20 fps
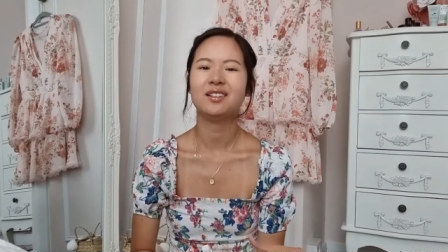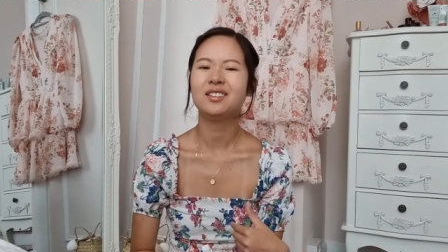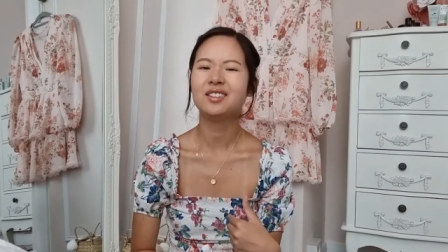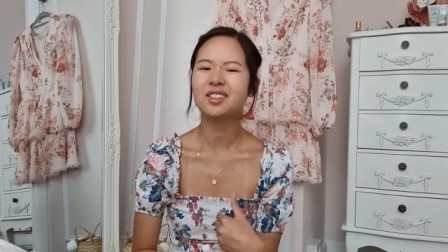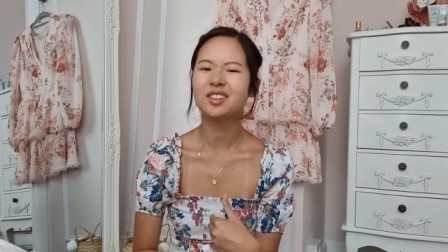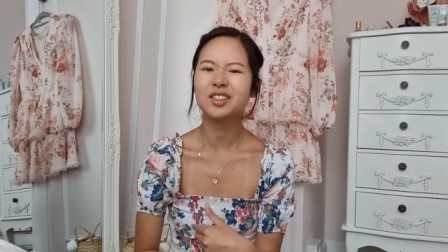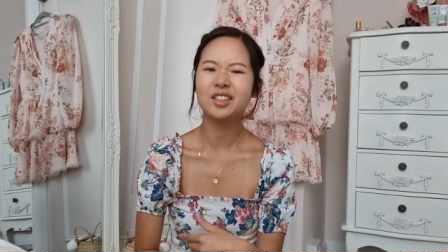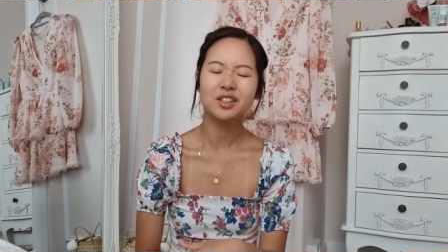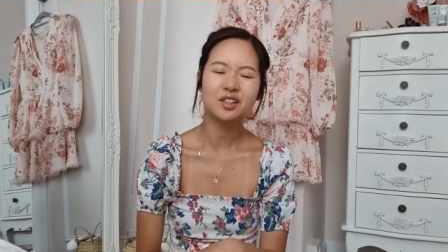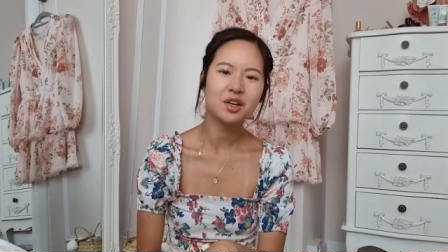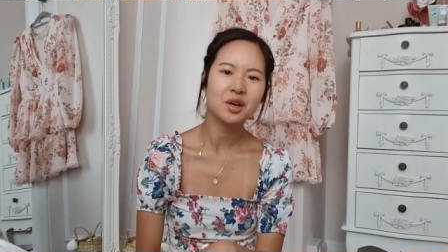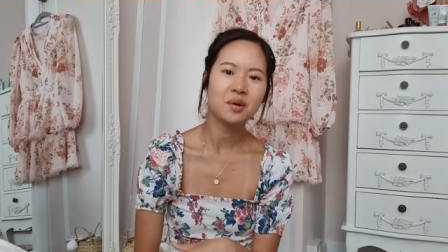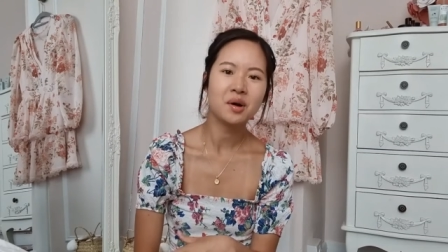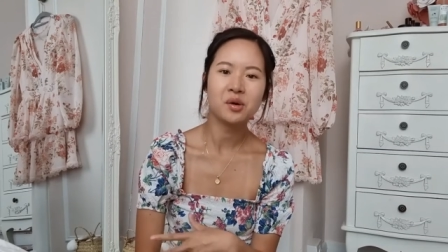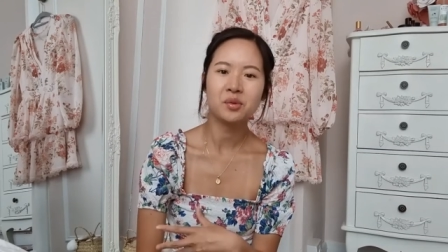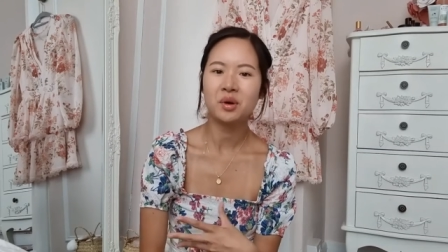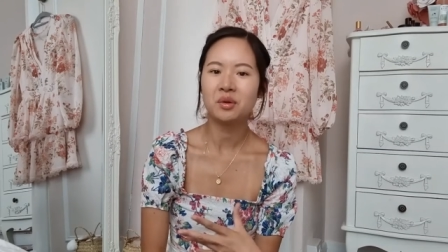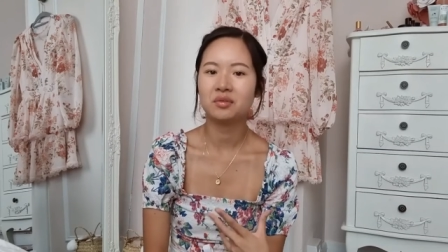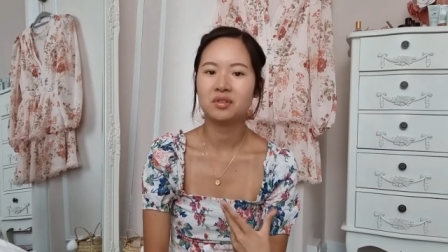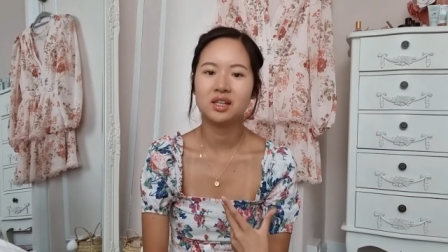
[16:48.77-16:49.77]
oh, you know, I
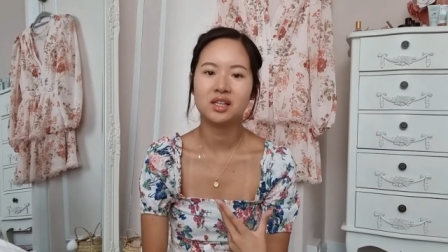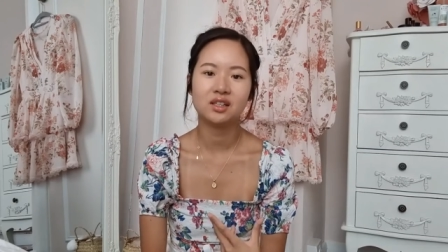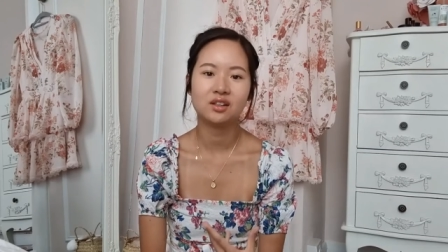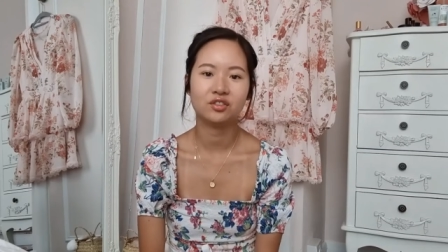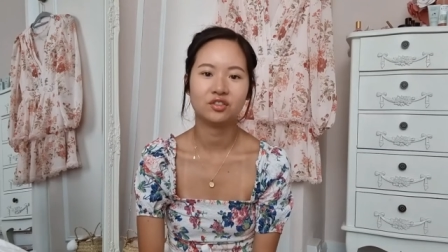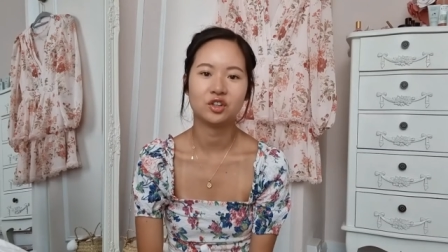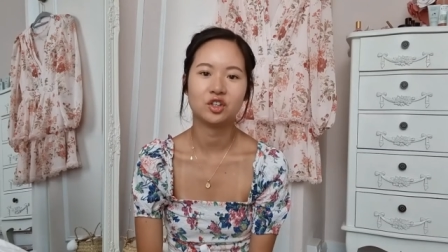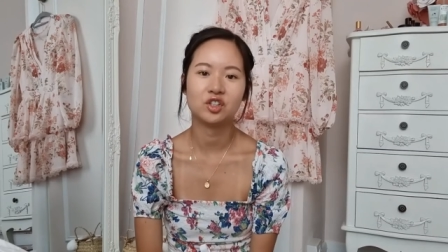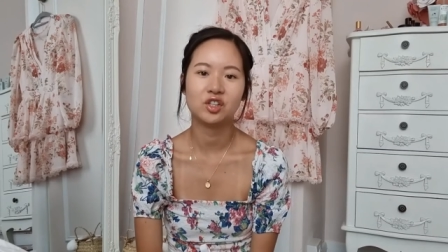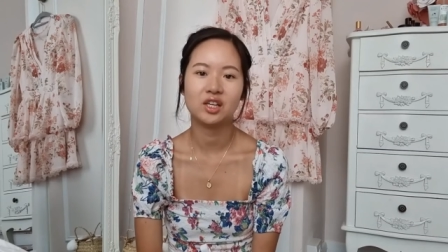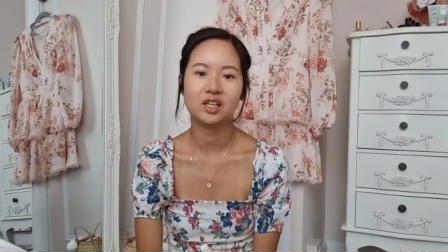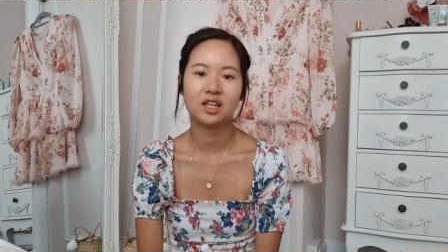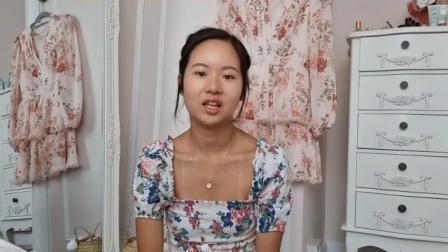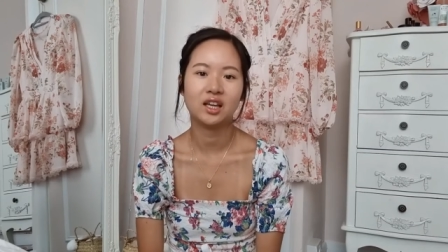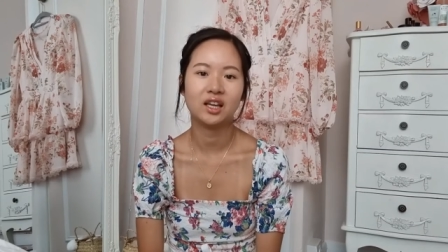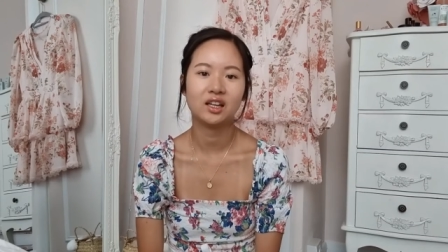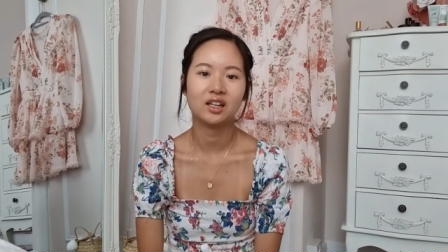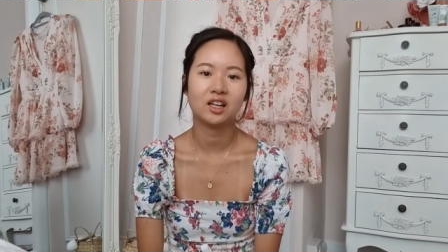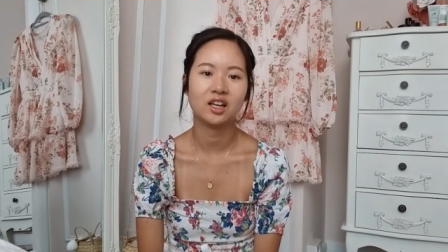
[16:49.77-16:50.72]
won't need a first aid kit.